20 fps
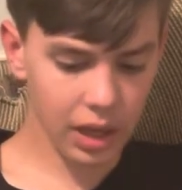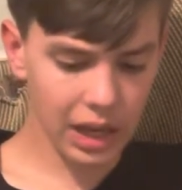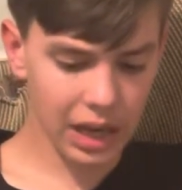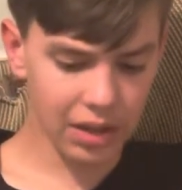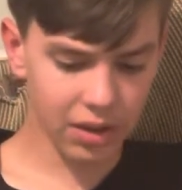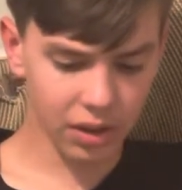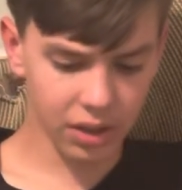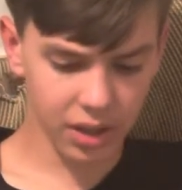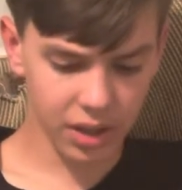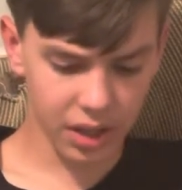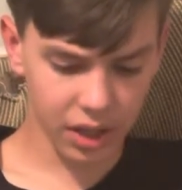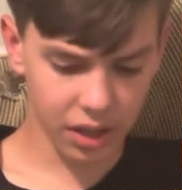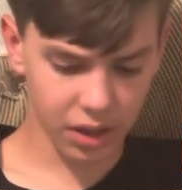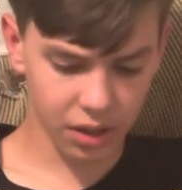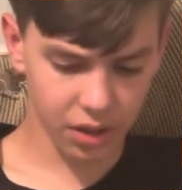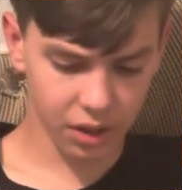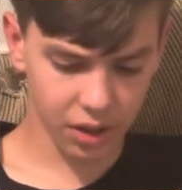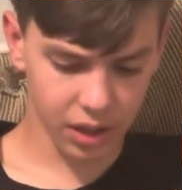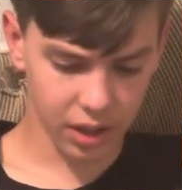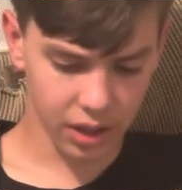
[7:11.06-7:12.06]
After this, I
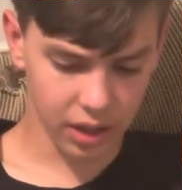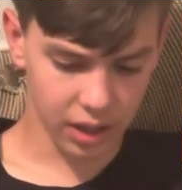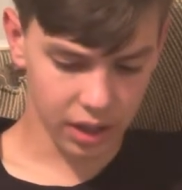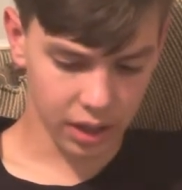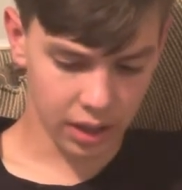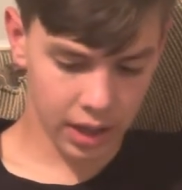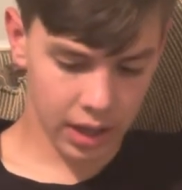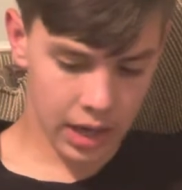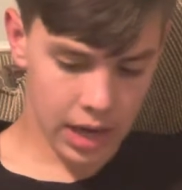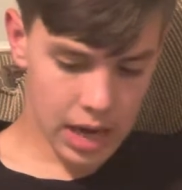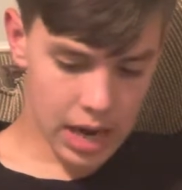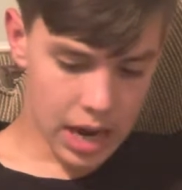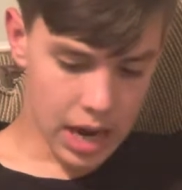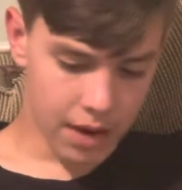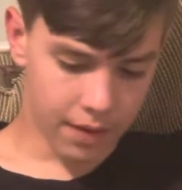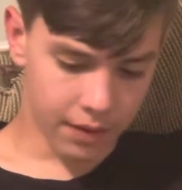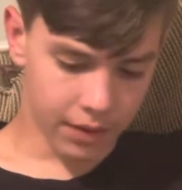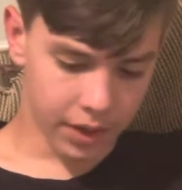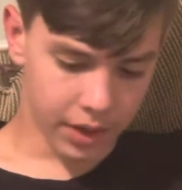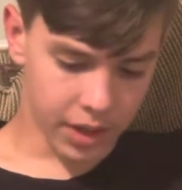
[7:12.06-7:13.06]
looked in the
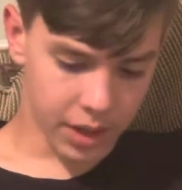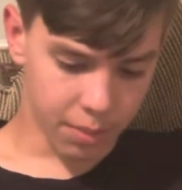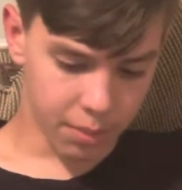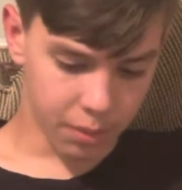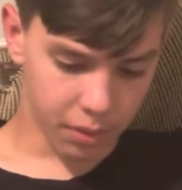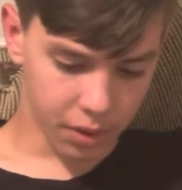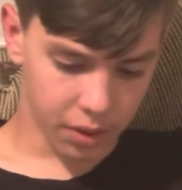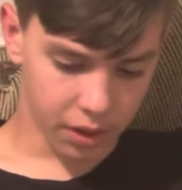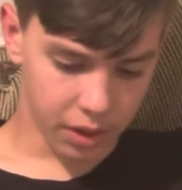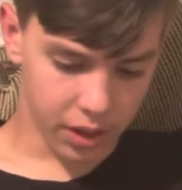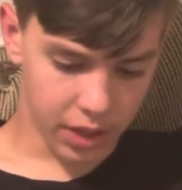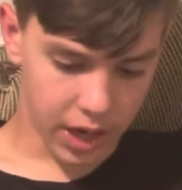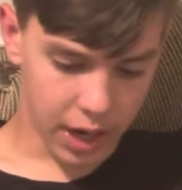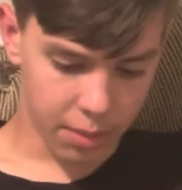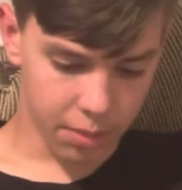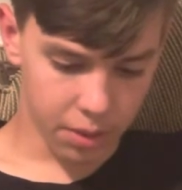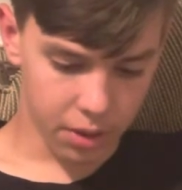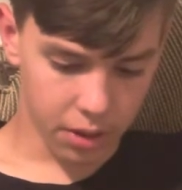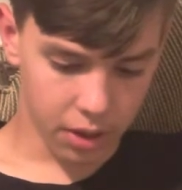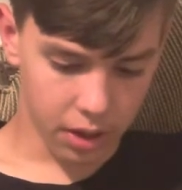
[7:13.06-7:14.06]
heavenly temple. The
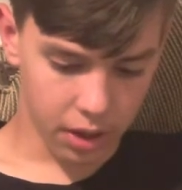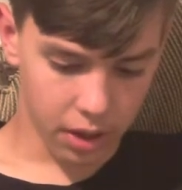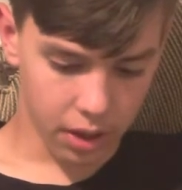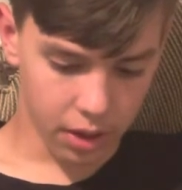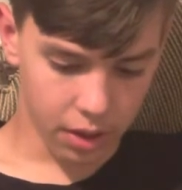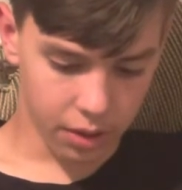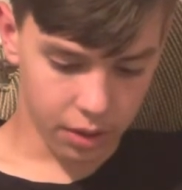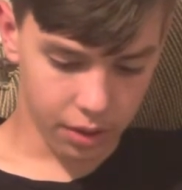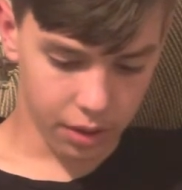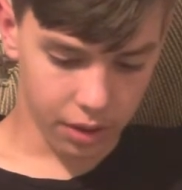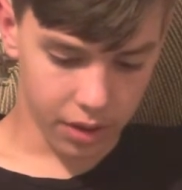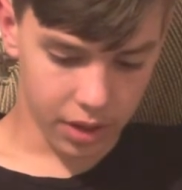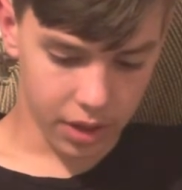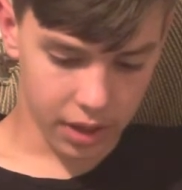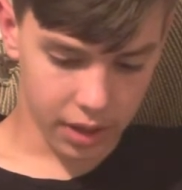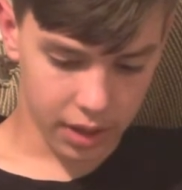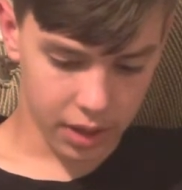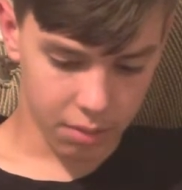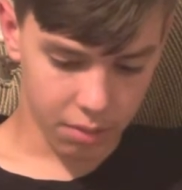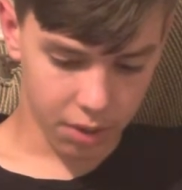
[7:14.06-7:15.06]
tabernacle of the
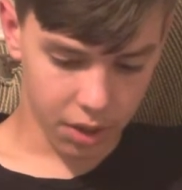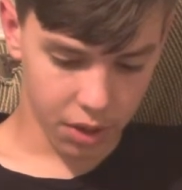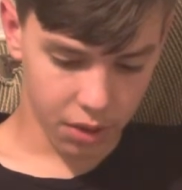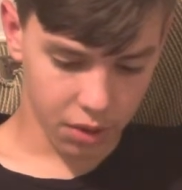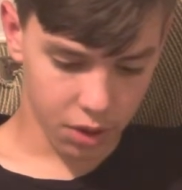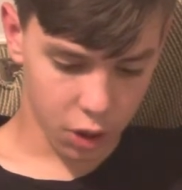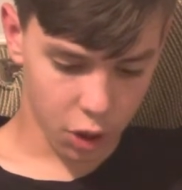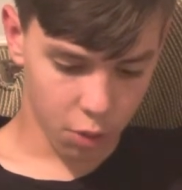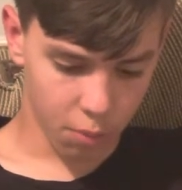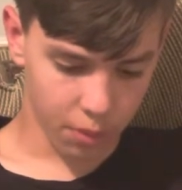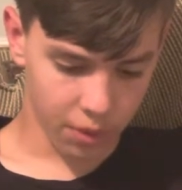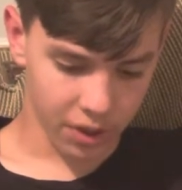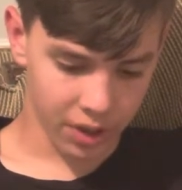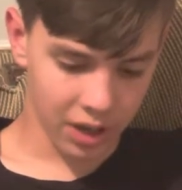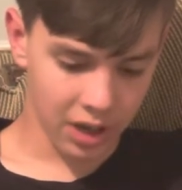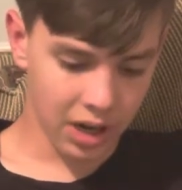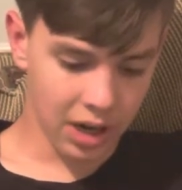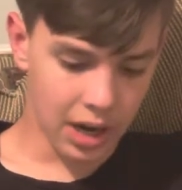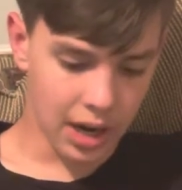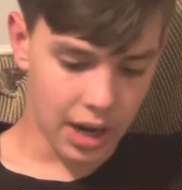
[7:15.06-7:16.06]
testimony was open.
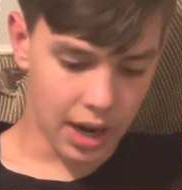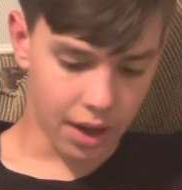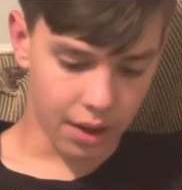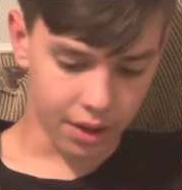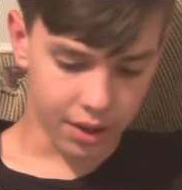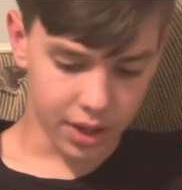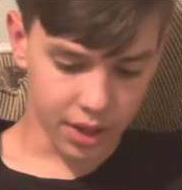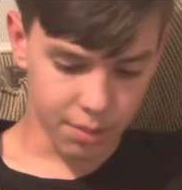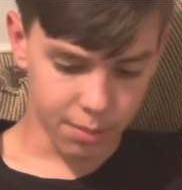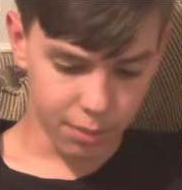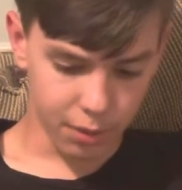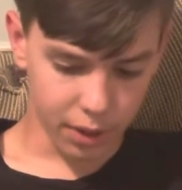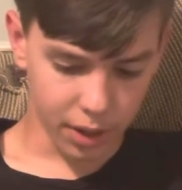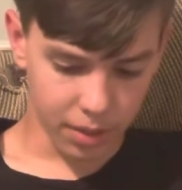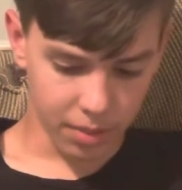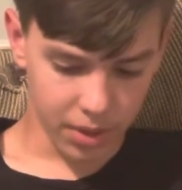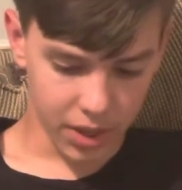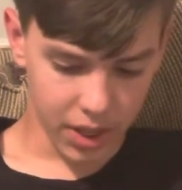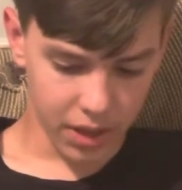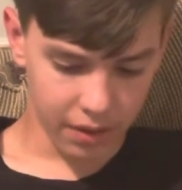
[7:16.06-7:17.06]
Out of the temple came
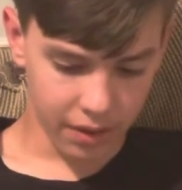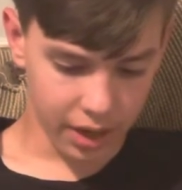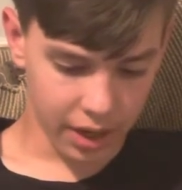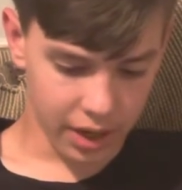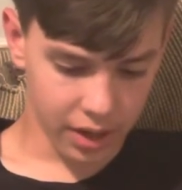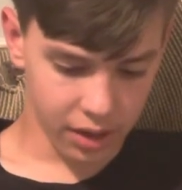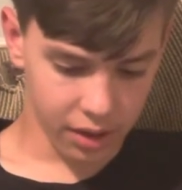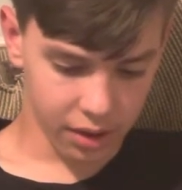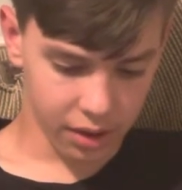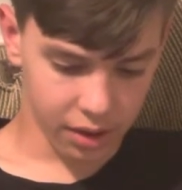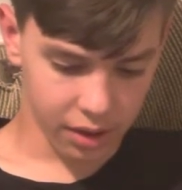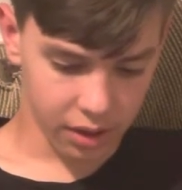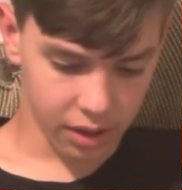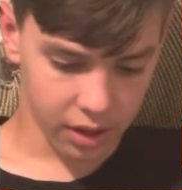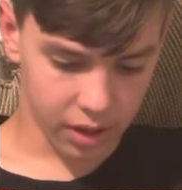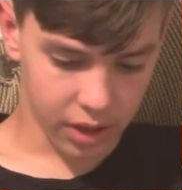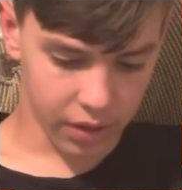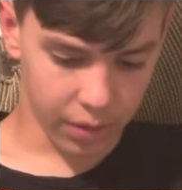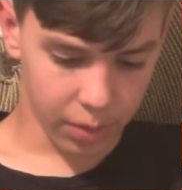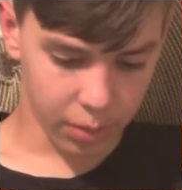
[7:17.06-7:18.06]
the seven angels with the
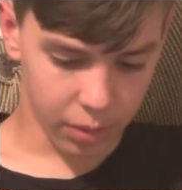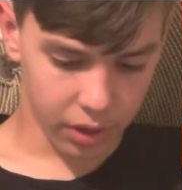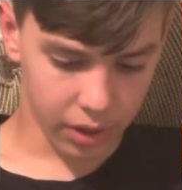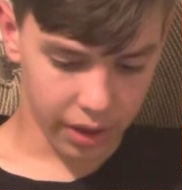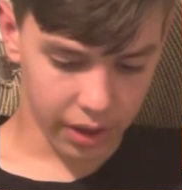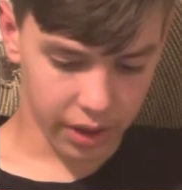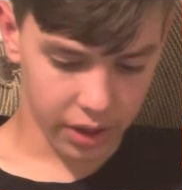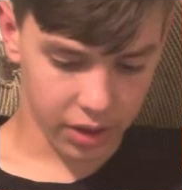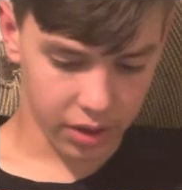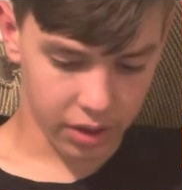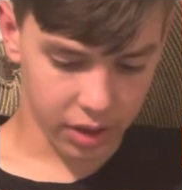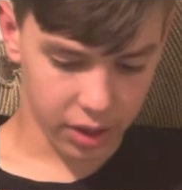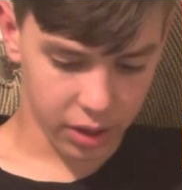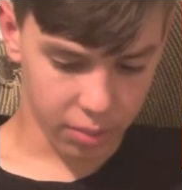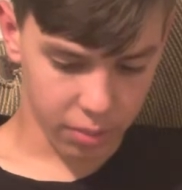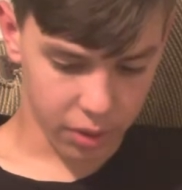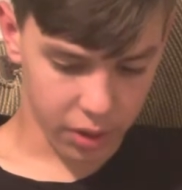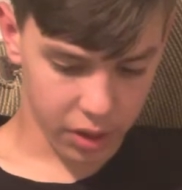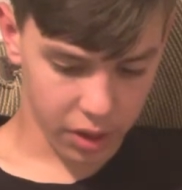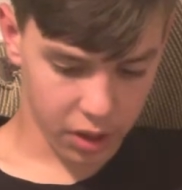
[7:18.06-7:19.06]
seven plagues, dressed in
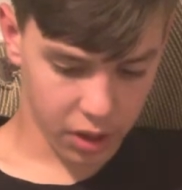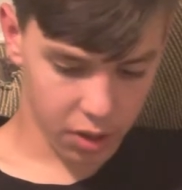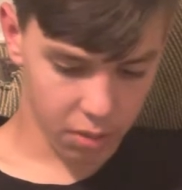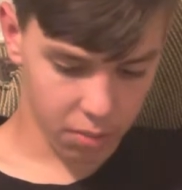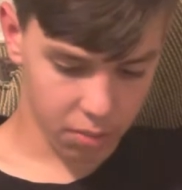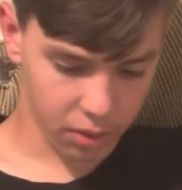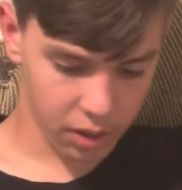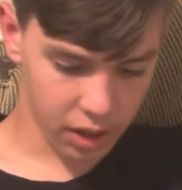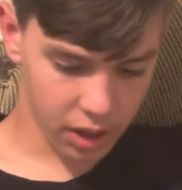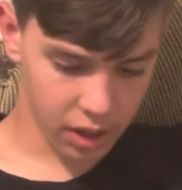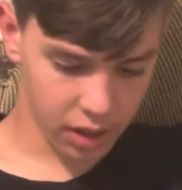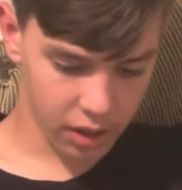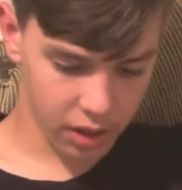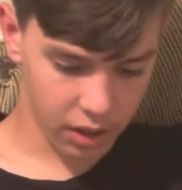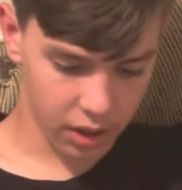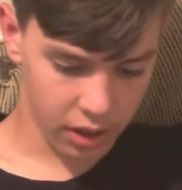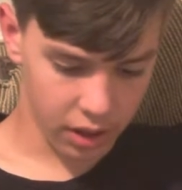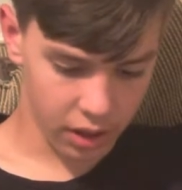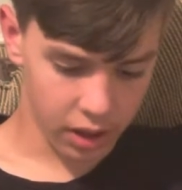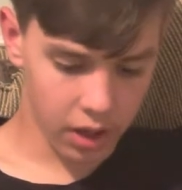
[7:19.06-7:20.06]
pure, bright
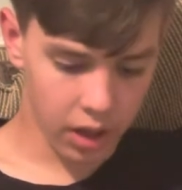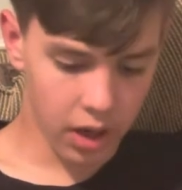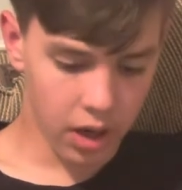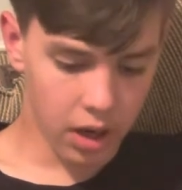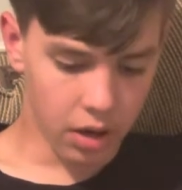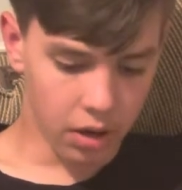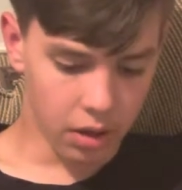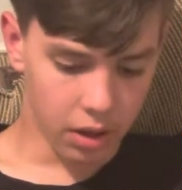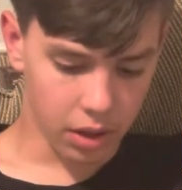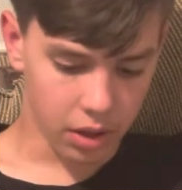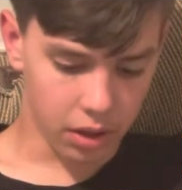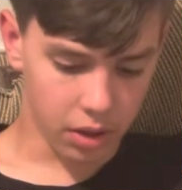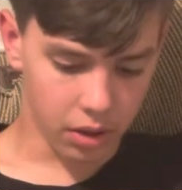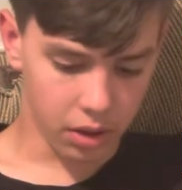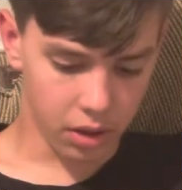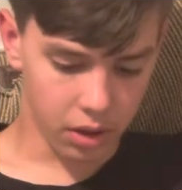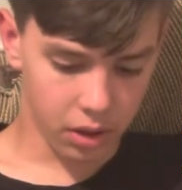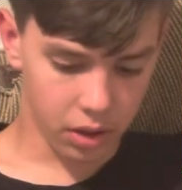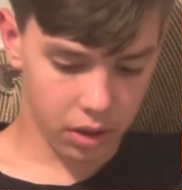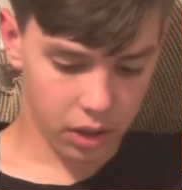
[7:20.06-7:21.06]
linen, with
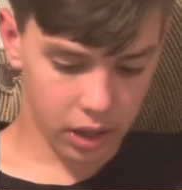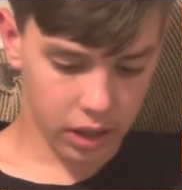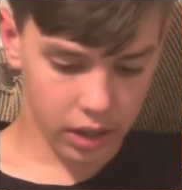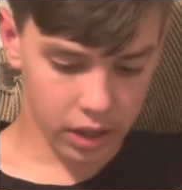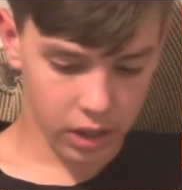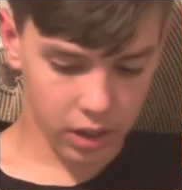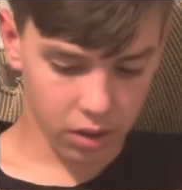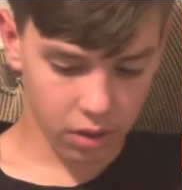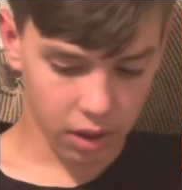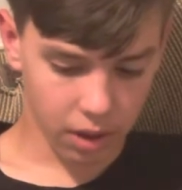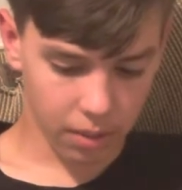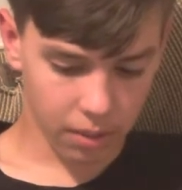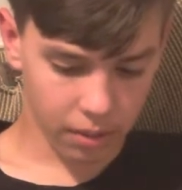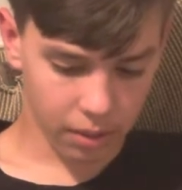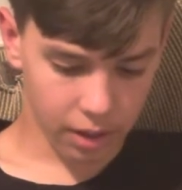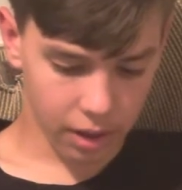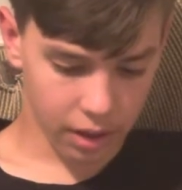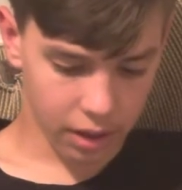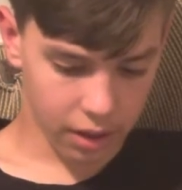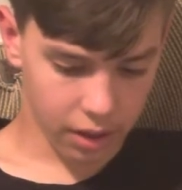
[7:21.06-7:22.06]
gold sashes wrapped
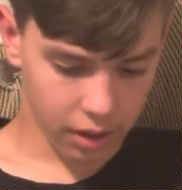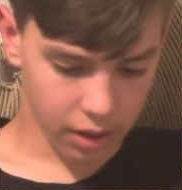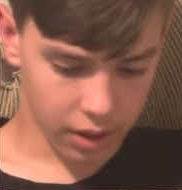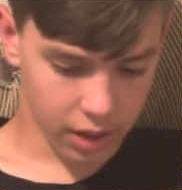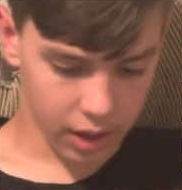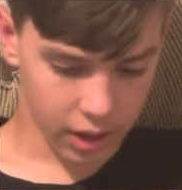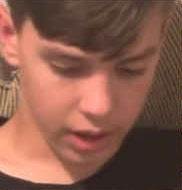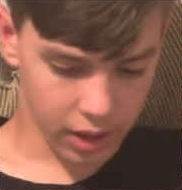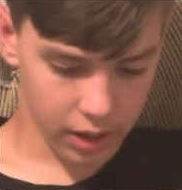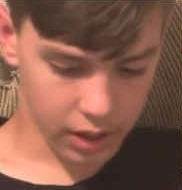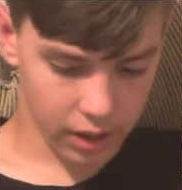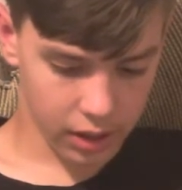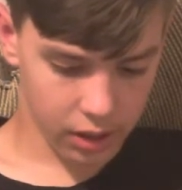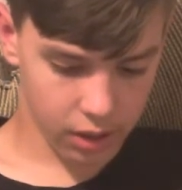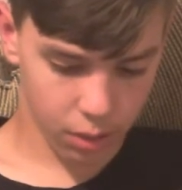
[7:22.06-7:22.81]
around their chests.